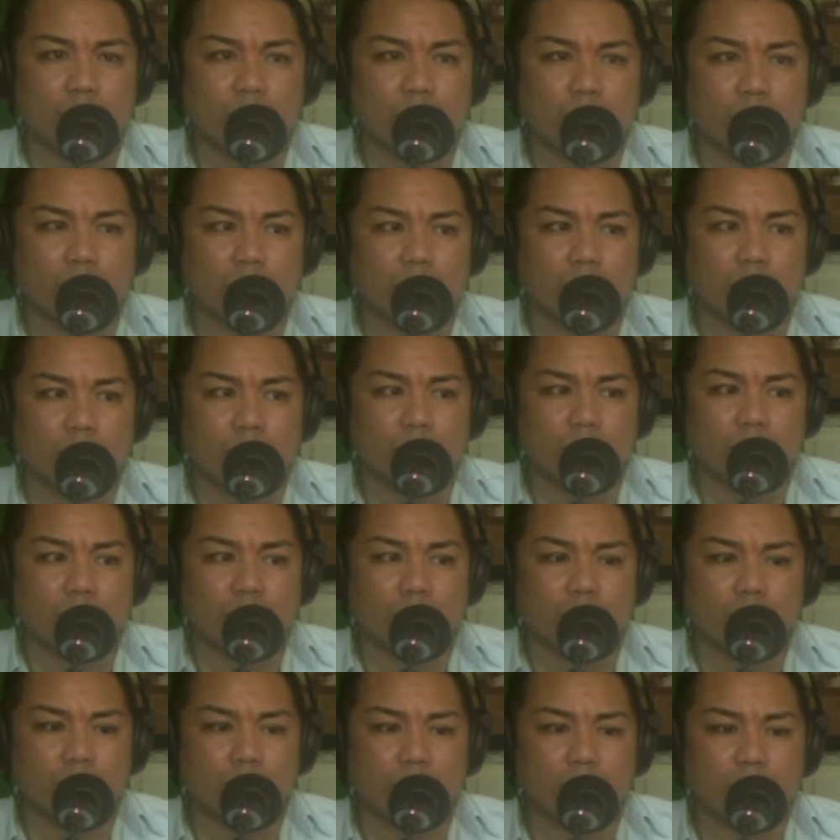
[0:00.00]

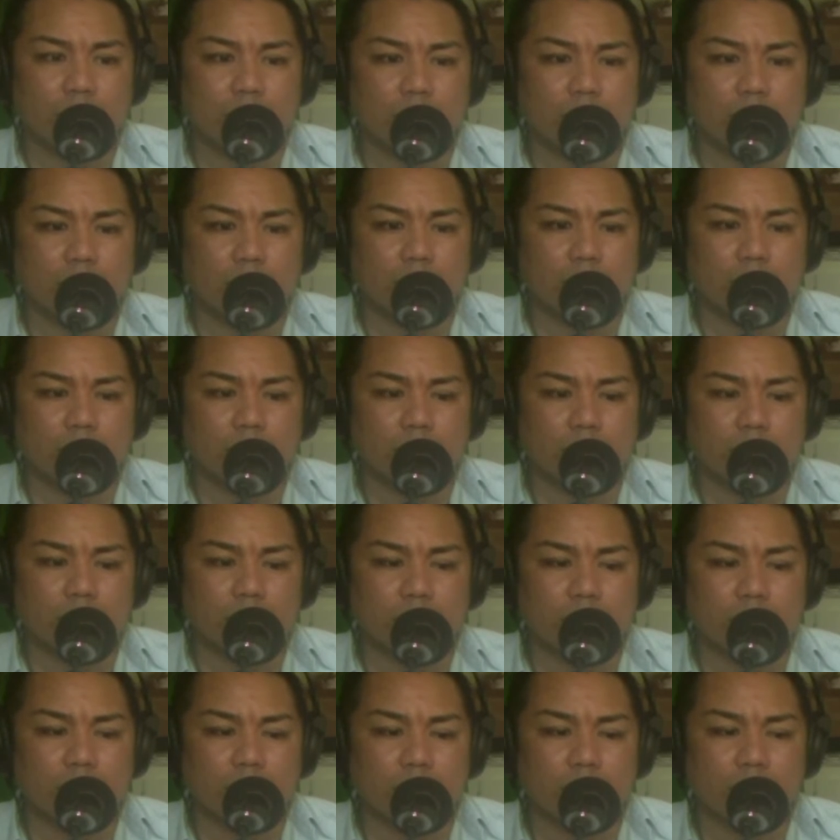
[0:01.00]

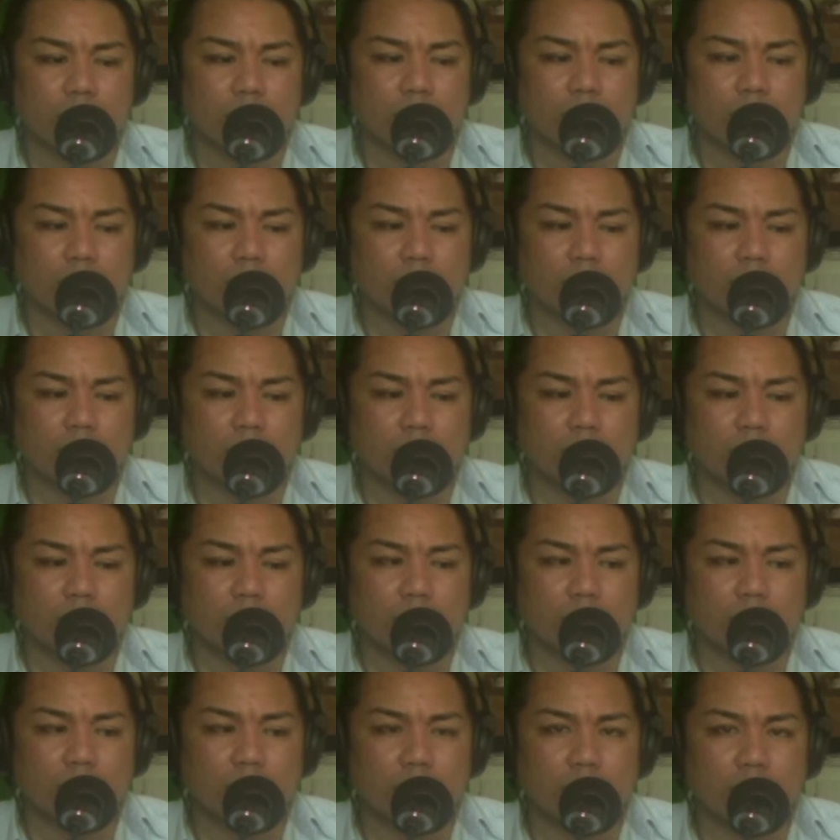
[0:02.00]

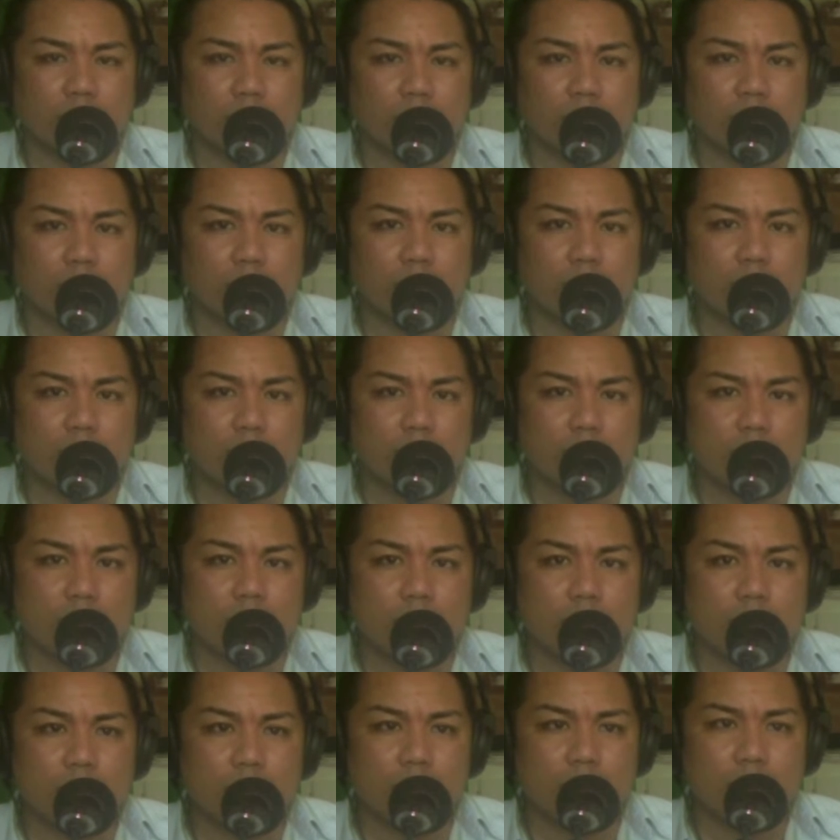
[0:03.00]

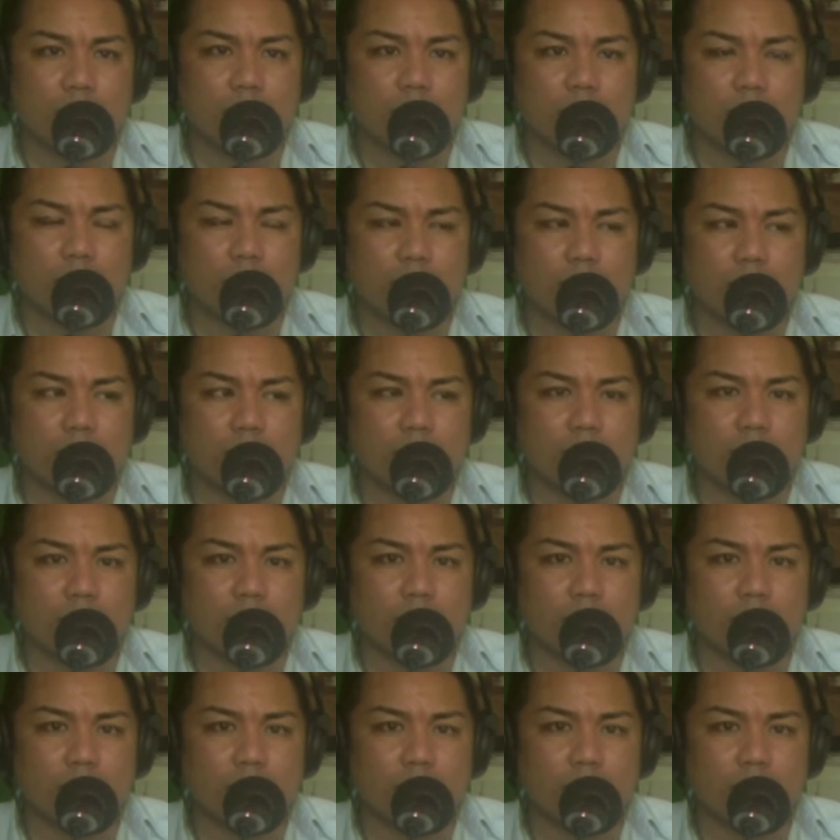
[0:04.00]
(silent)